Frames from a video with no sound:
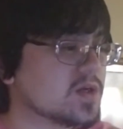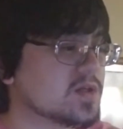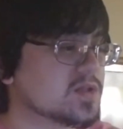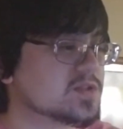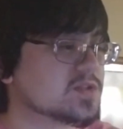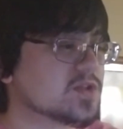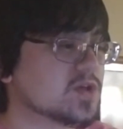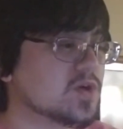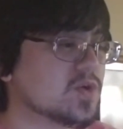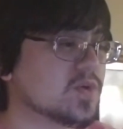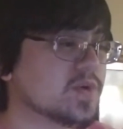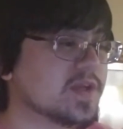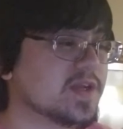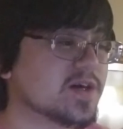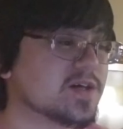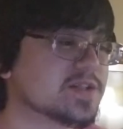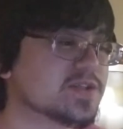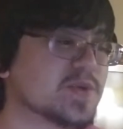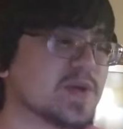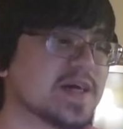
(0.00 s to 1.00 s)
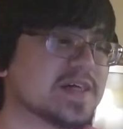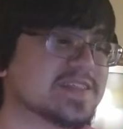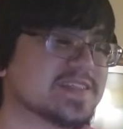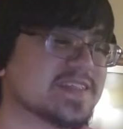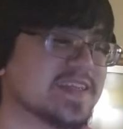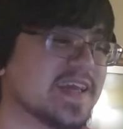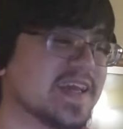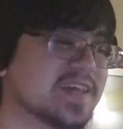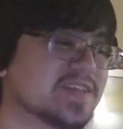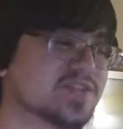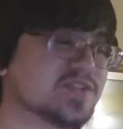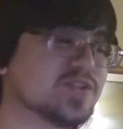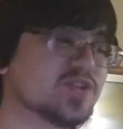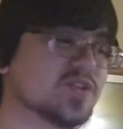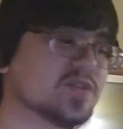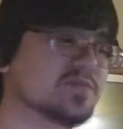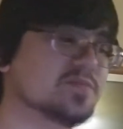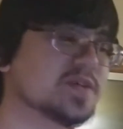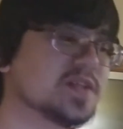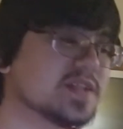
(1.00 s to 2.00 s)
So he also has enhanced
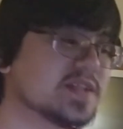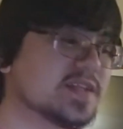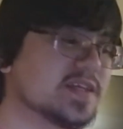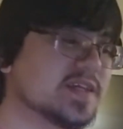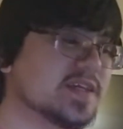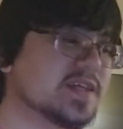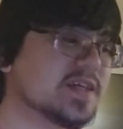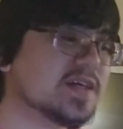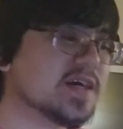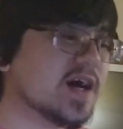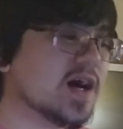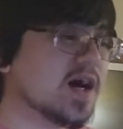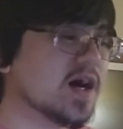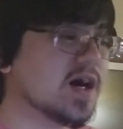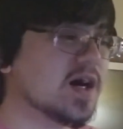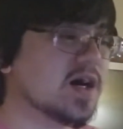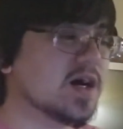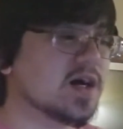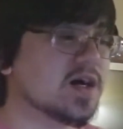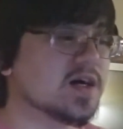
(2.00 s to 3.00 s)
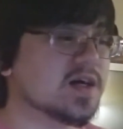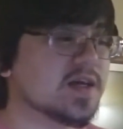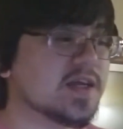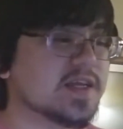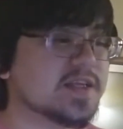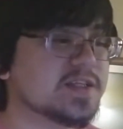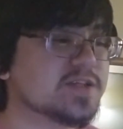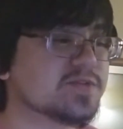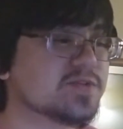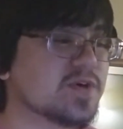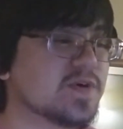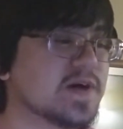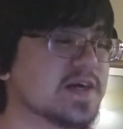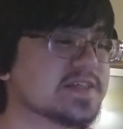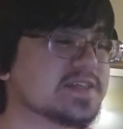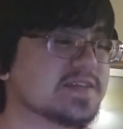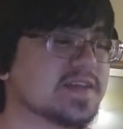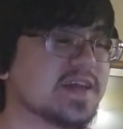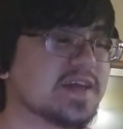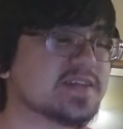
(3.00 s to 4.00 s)
durability. Eijiro
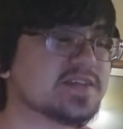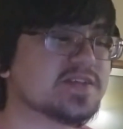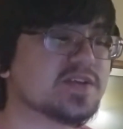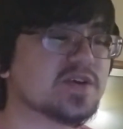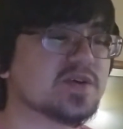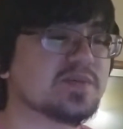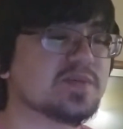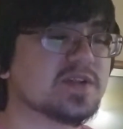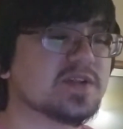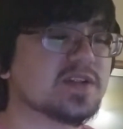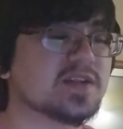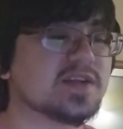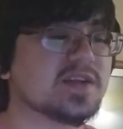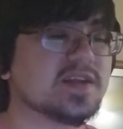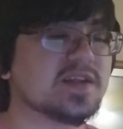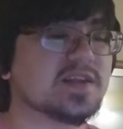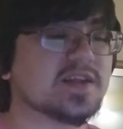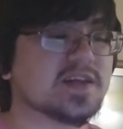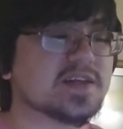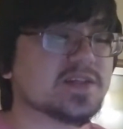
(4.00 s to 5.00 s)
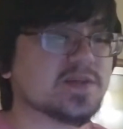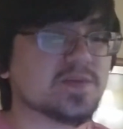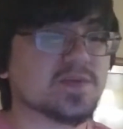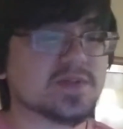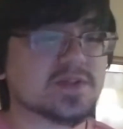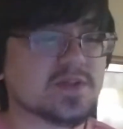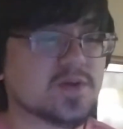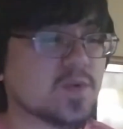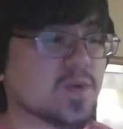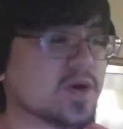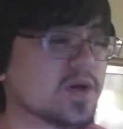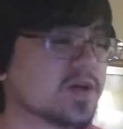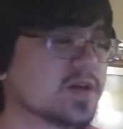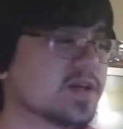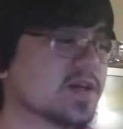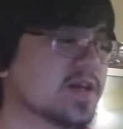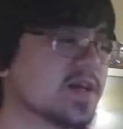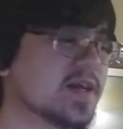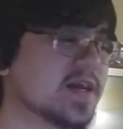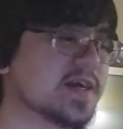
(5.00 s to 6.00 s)
has enhanced durability thanks to his quirk.
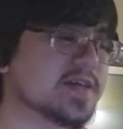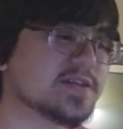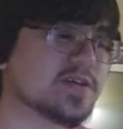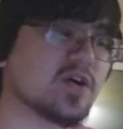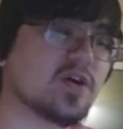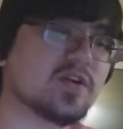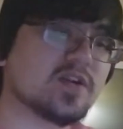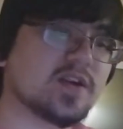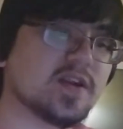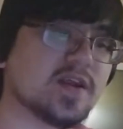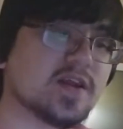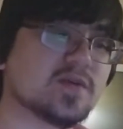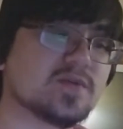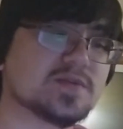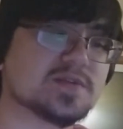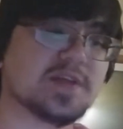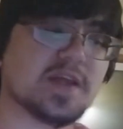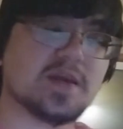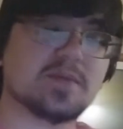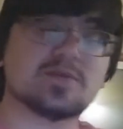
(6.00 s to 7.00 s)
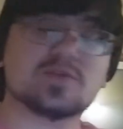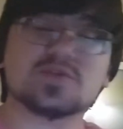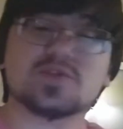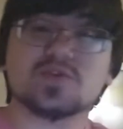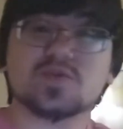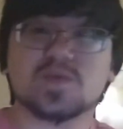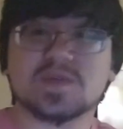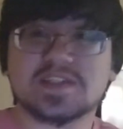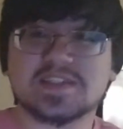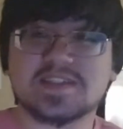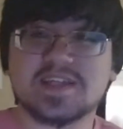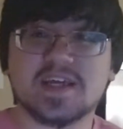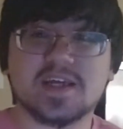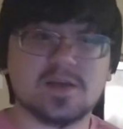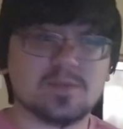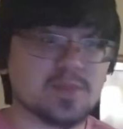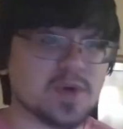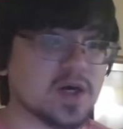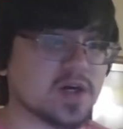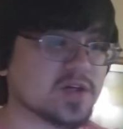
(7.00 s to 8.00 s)
His hardening was able to
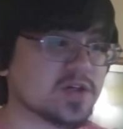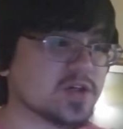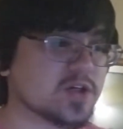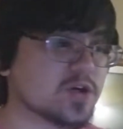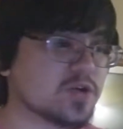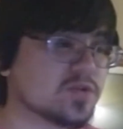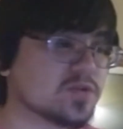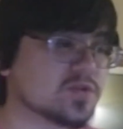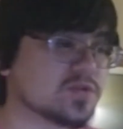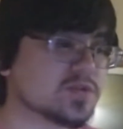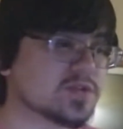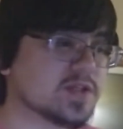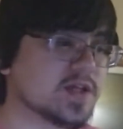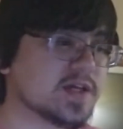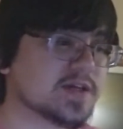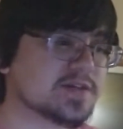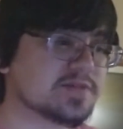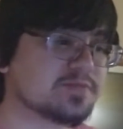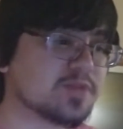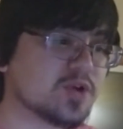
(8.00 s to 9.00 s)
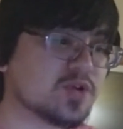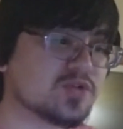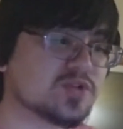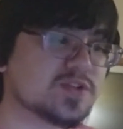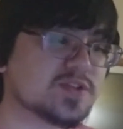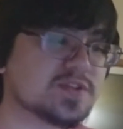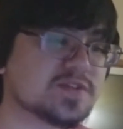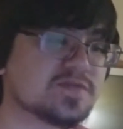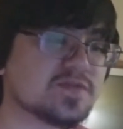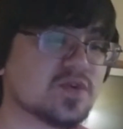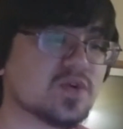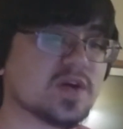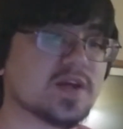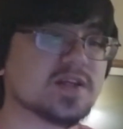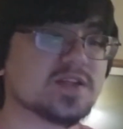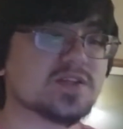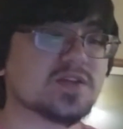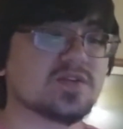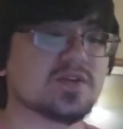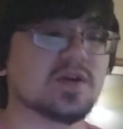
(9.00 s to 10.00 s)
withstand Bakugo's explosions for
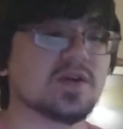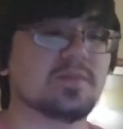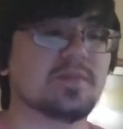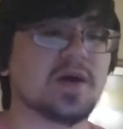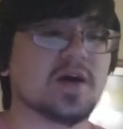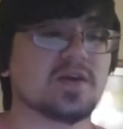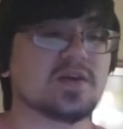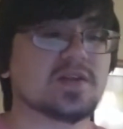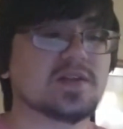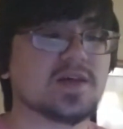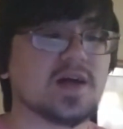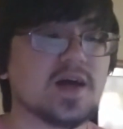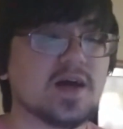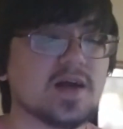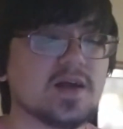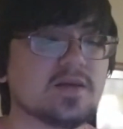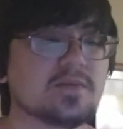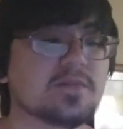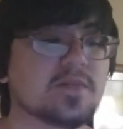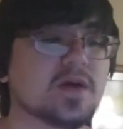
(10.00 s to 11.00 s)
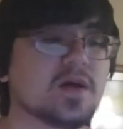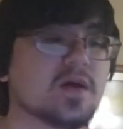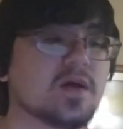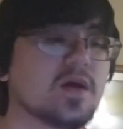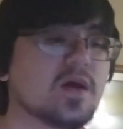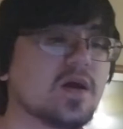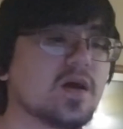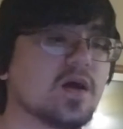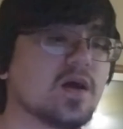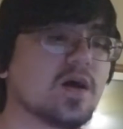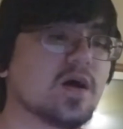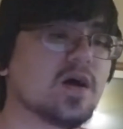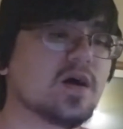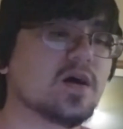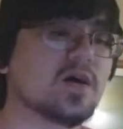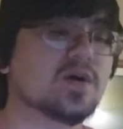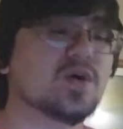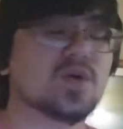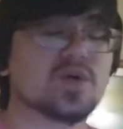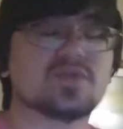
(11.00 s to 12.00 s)
a certain amount of time,
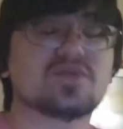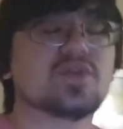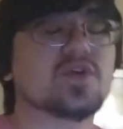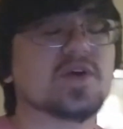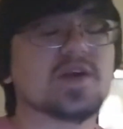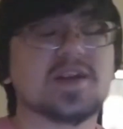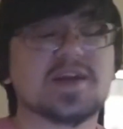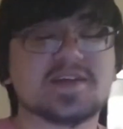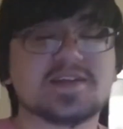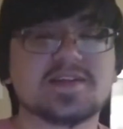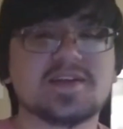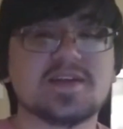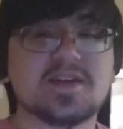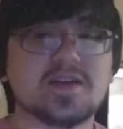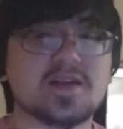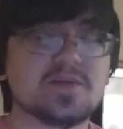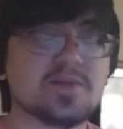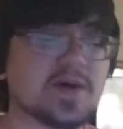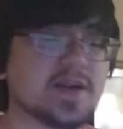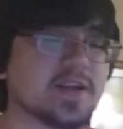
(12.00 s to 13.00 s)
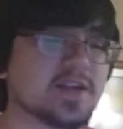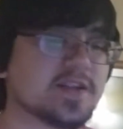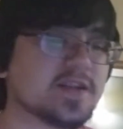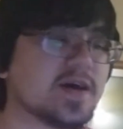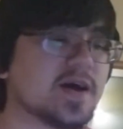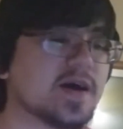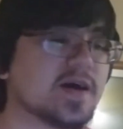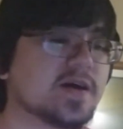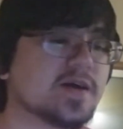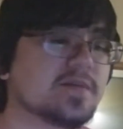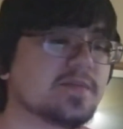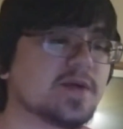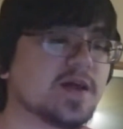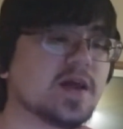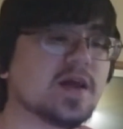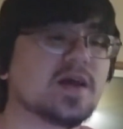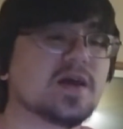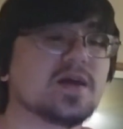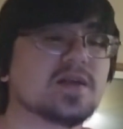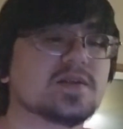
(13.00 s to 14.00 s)
or for an extended amount of time,
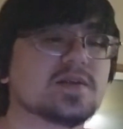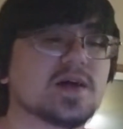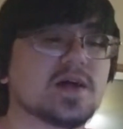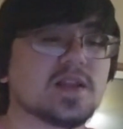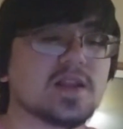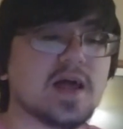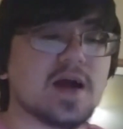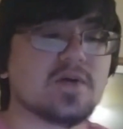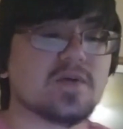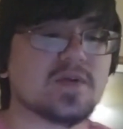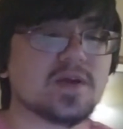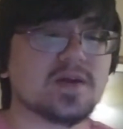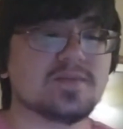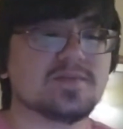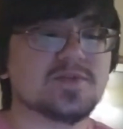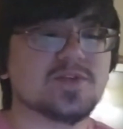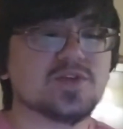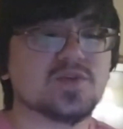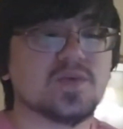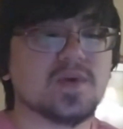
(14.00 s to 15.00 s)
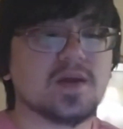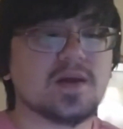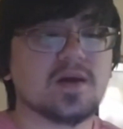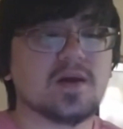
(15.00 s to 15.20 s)
and allowed him to